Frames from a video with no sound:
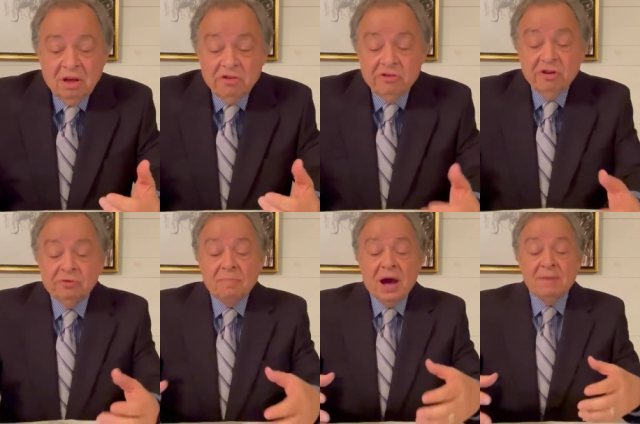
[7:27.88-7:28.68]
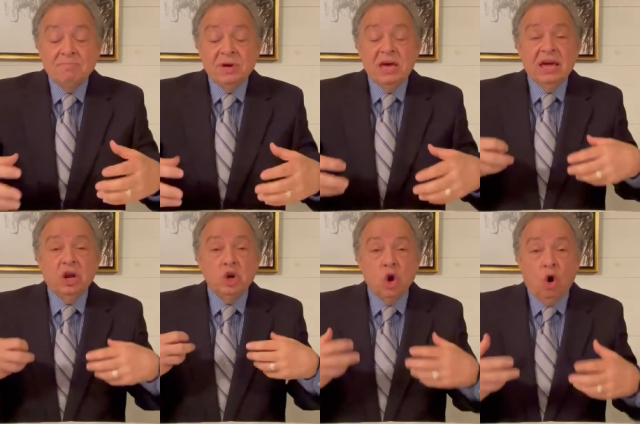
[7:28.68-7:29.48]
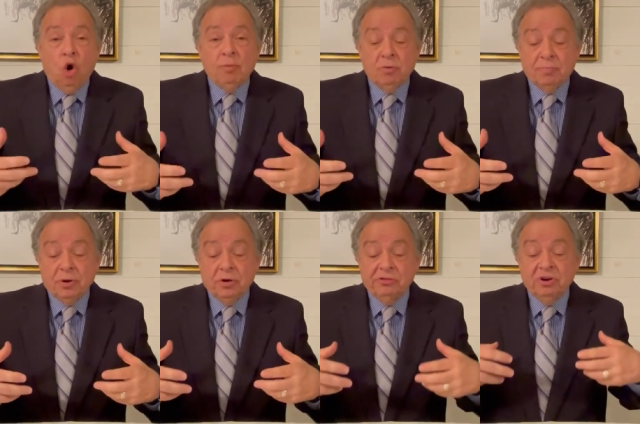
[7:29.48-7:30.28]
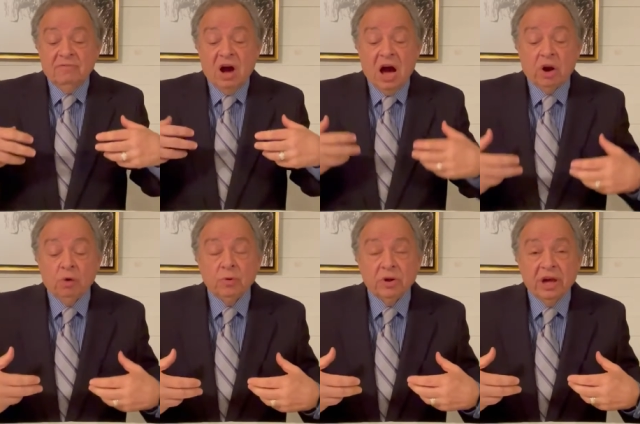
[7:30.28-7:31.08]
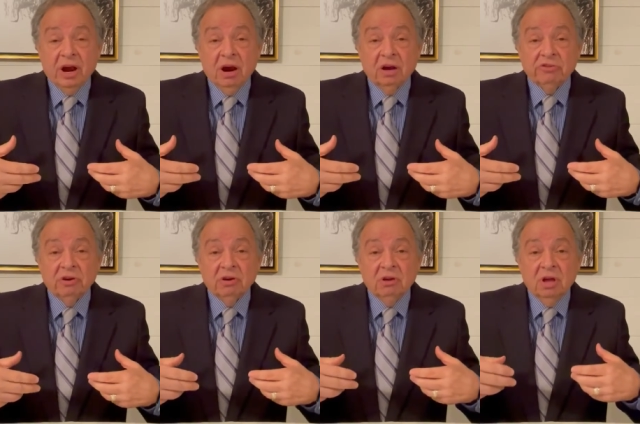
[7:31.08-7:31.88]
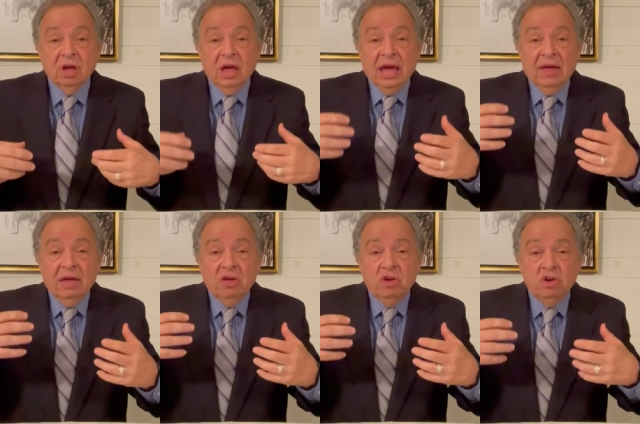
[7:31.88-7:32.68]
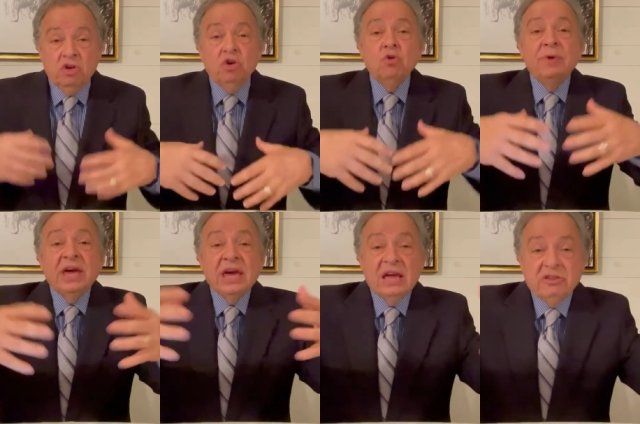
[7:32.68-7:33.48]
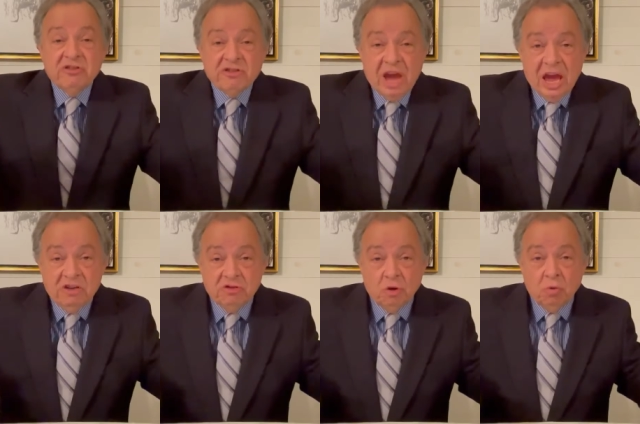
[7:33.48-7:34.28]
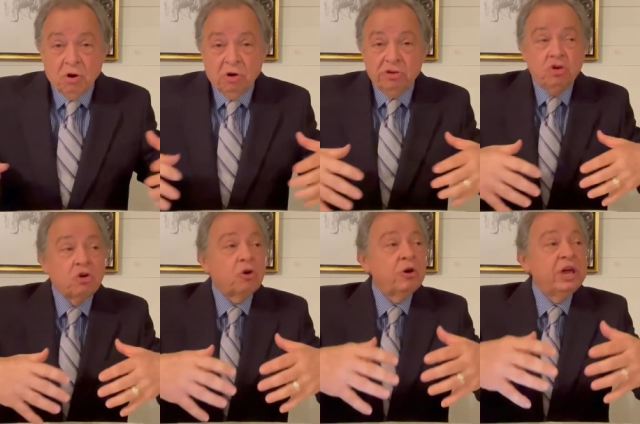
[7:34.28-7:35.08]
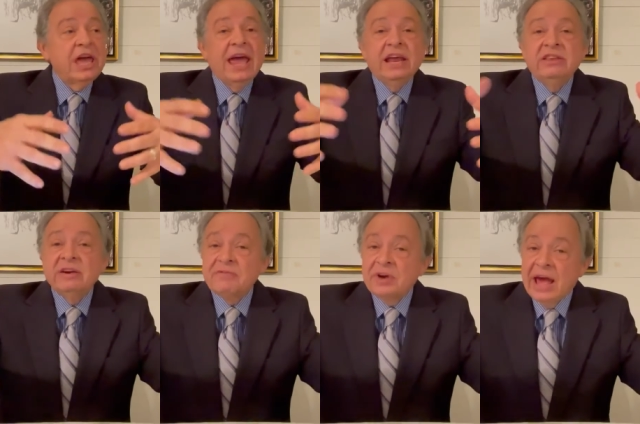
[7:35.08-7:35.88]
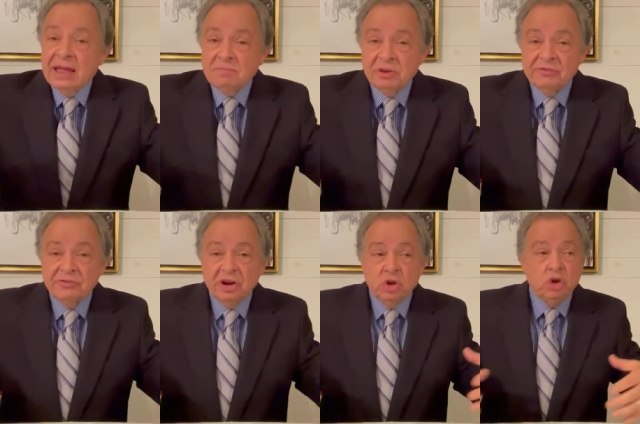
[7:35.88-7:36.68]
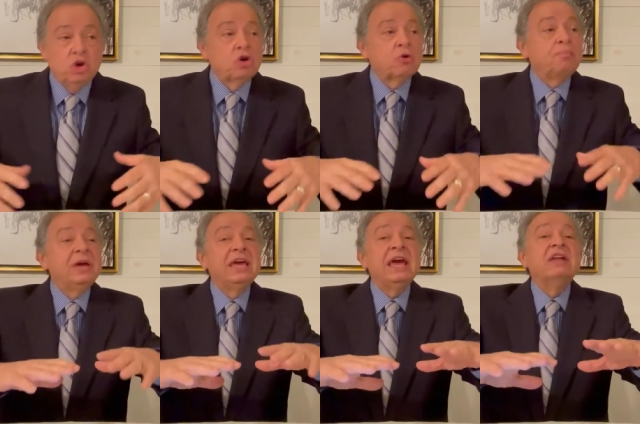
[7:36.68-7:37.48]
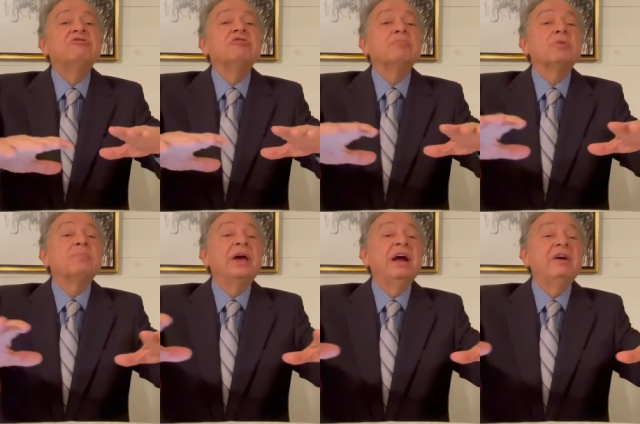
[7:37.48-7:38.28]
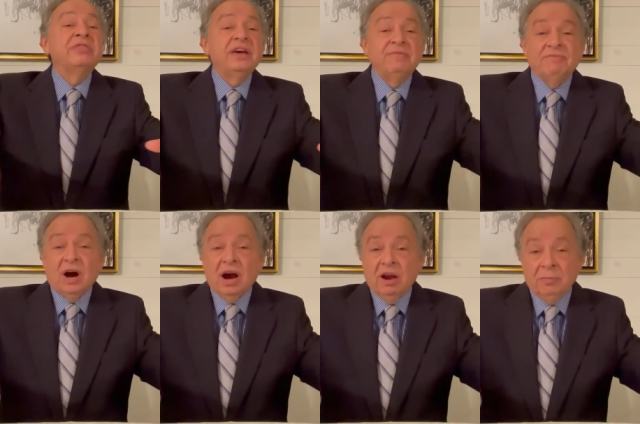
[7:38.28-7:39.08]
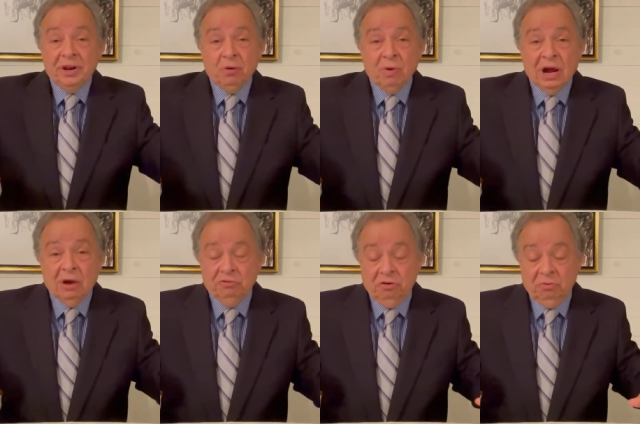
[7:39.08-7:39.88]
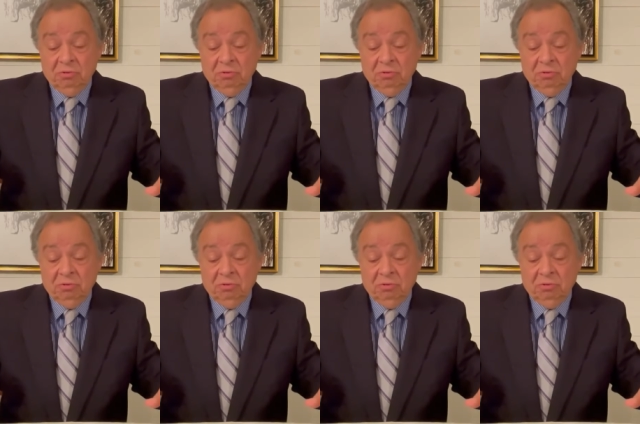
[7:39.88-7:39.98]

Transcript: just by being a noble person of honorable character you begin to change the world. You create a different atmosphere. You begin to prepare the environment around you.